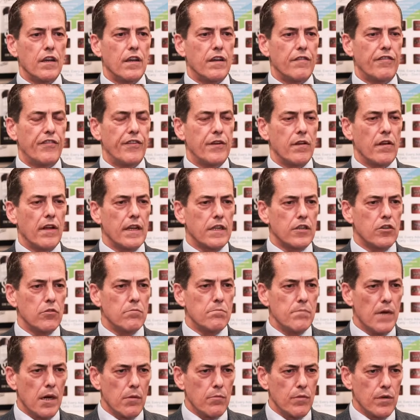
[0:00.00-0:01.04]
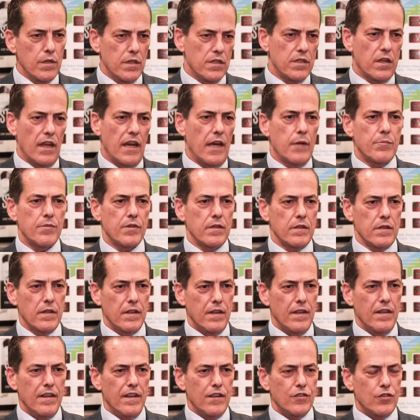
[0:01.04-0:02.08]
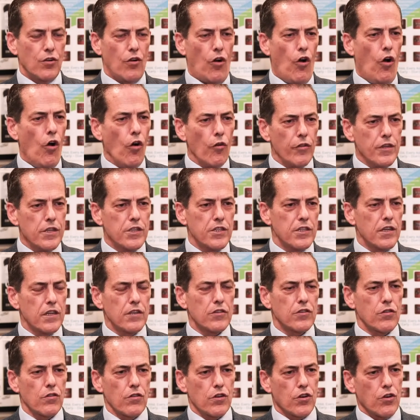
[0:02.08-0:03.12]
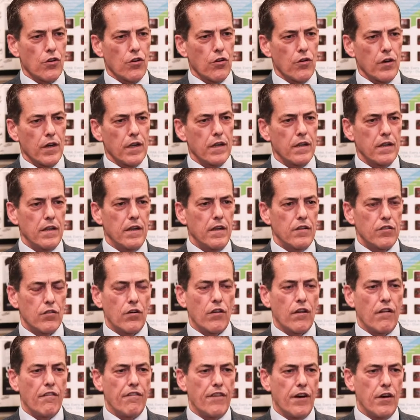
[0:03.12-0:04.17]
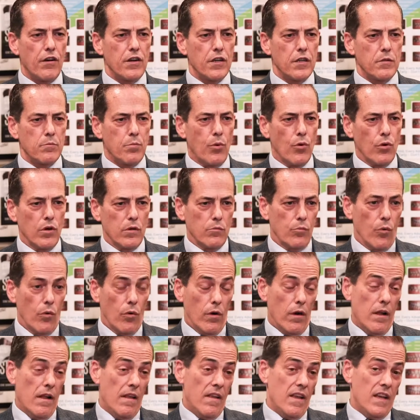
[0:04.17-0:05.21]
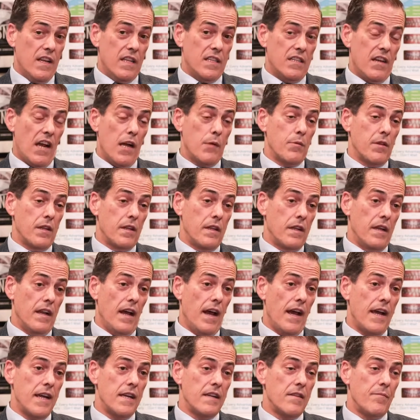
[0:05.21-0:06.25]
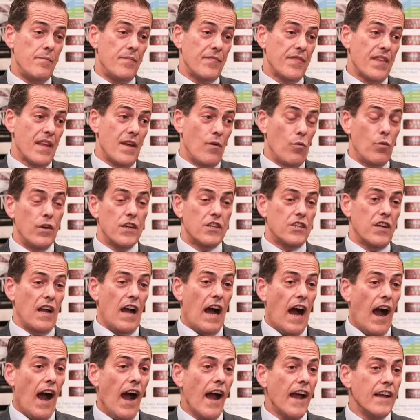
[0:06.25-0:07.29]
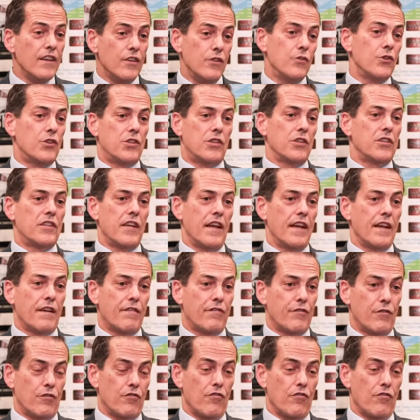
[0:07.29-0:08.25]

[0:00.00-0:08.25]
You're going to feel like your memory is lapsing. So all these things are occurring during a very important time of the night, which I used to take for